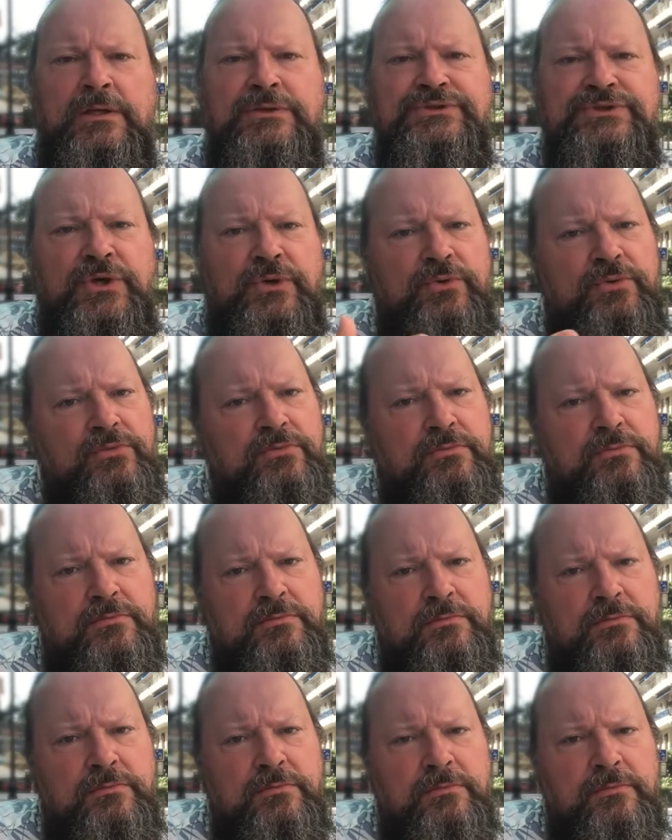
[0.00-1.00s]
So
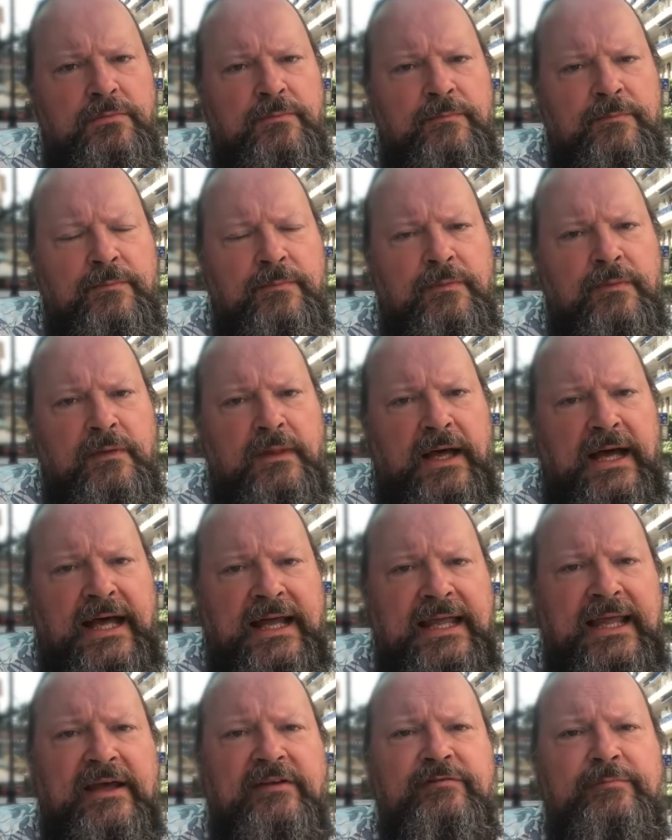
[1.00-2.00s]

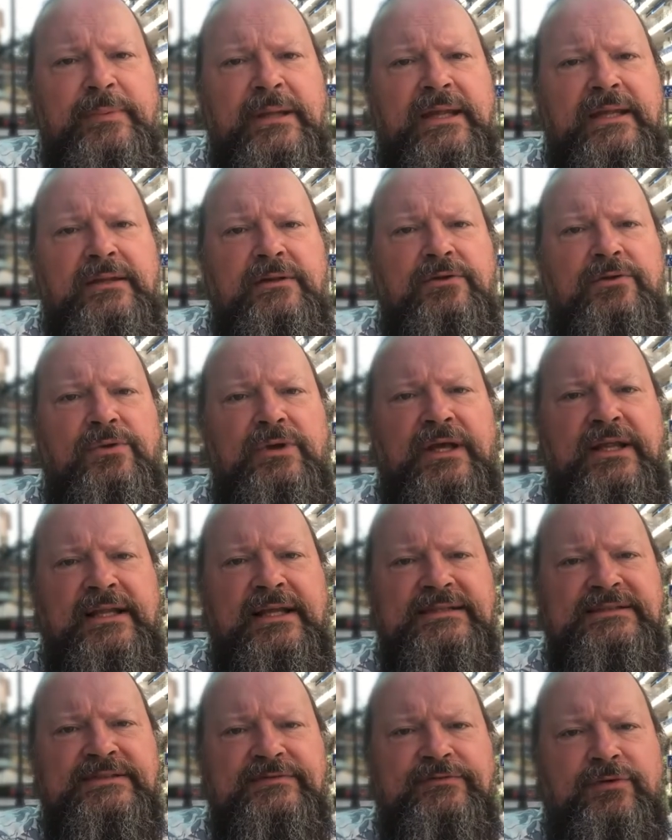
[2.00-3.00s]
I have been doing
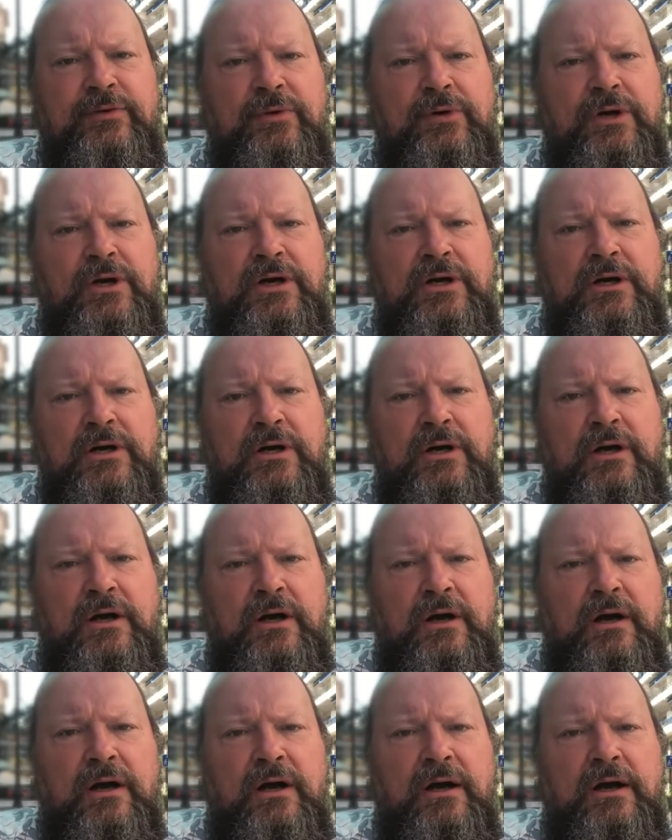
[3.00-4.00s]
this for
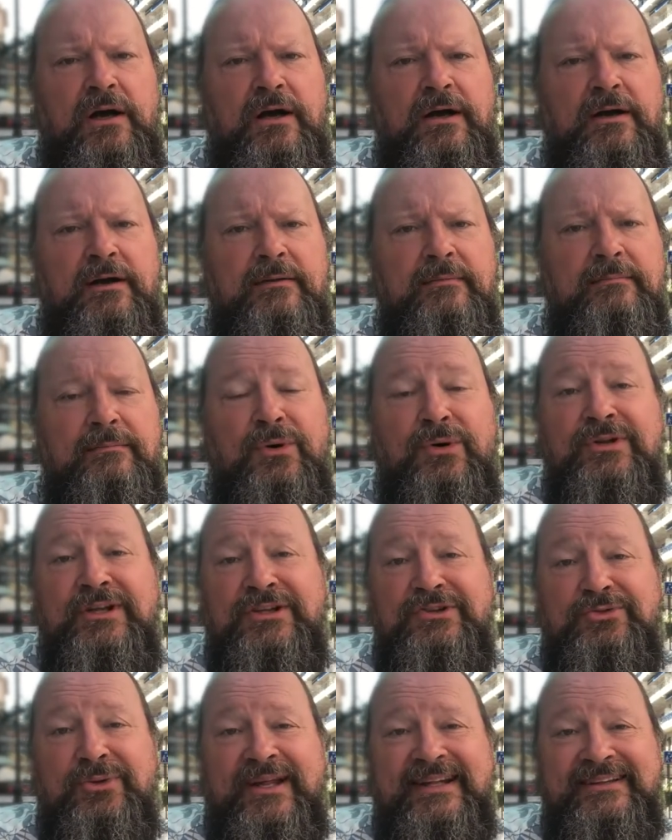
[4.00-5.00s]
uh, more
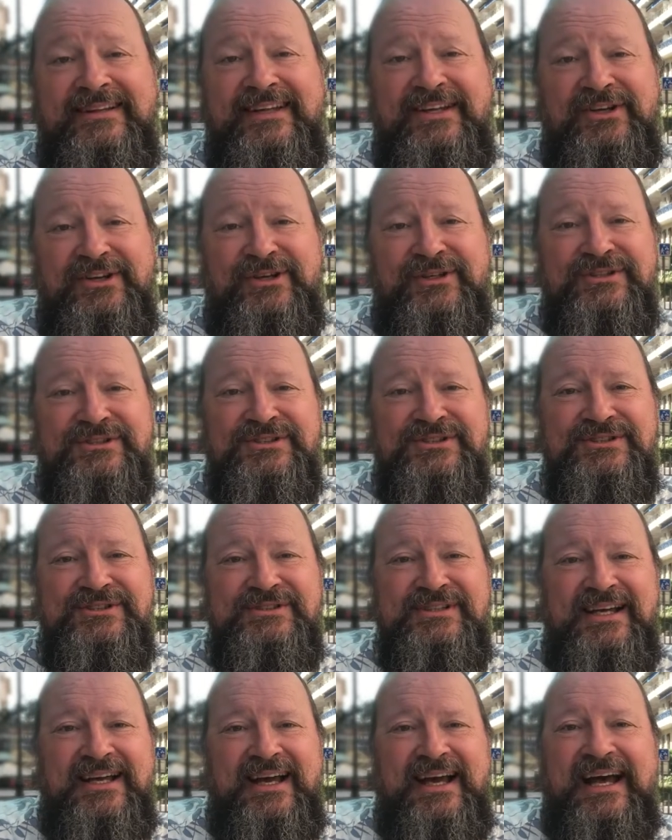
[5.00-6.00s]
than 20 years.
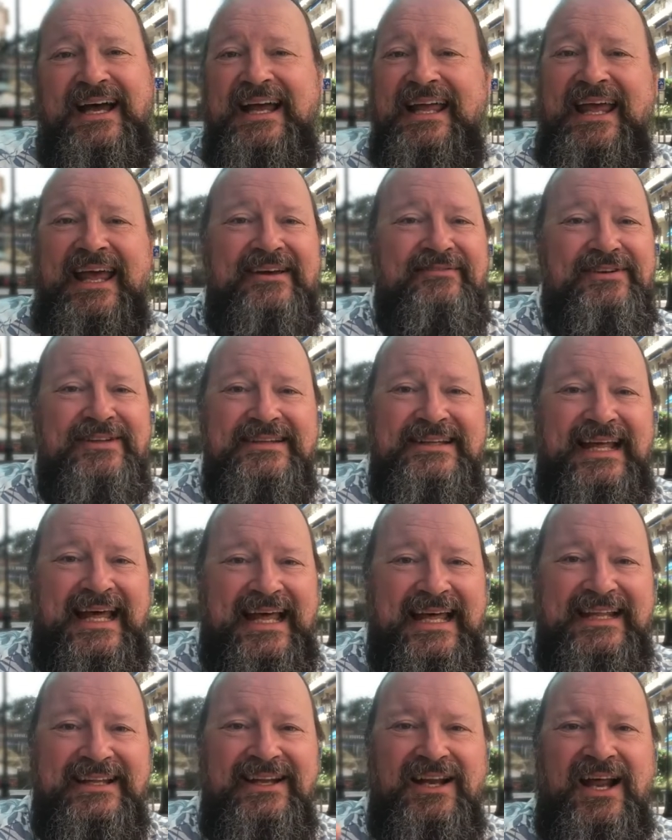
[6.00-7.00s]
I haven't
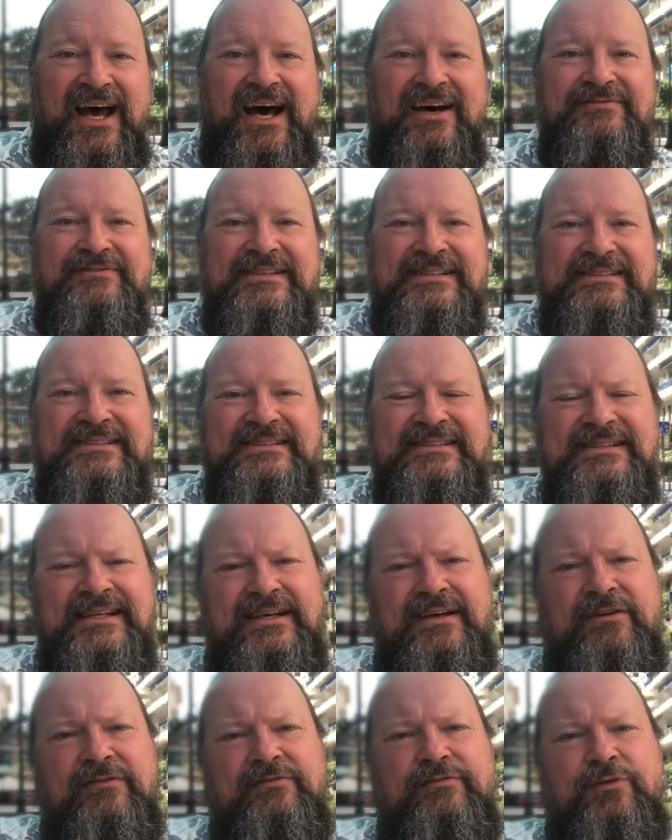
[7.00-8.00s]
had an office
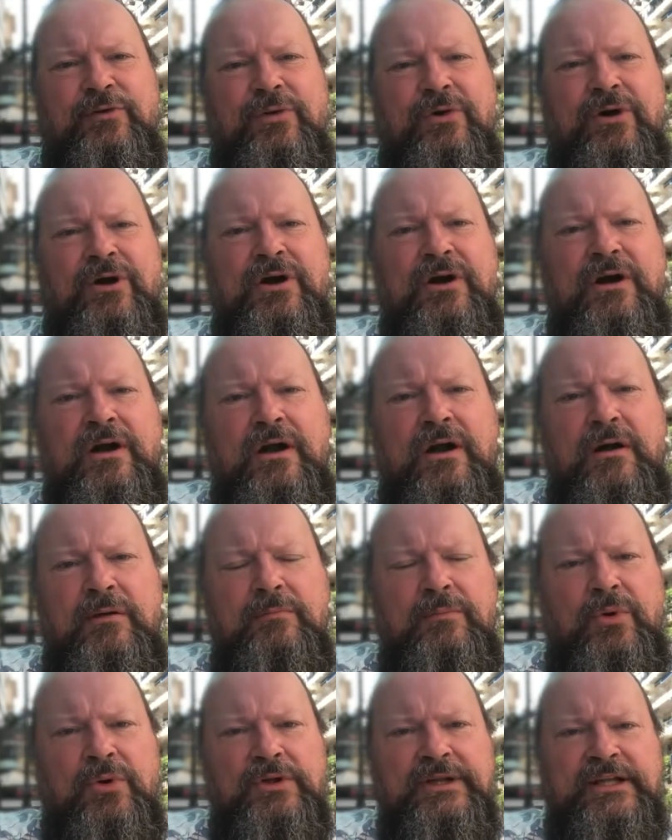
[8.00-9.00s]
for
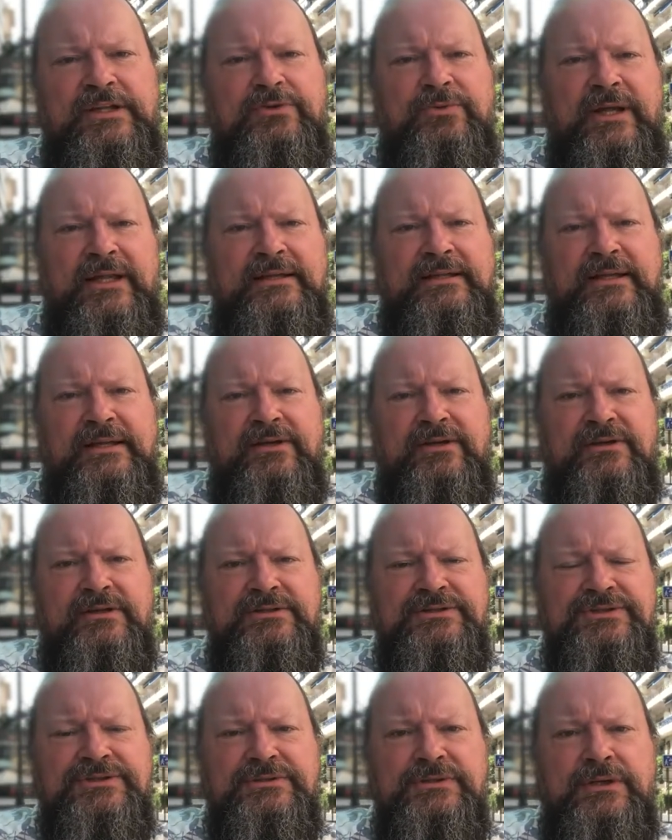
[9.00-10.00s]
more than 20
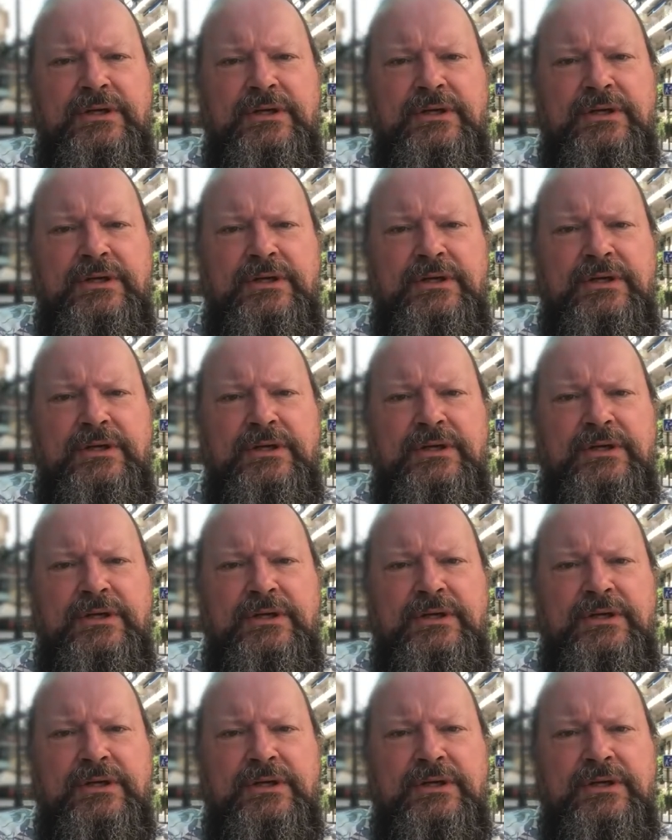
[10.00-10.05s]
years.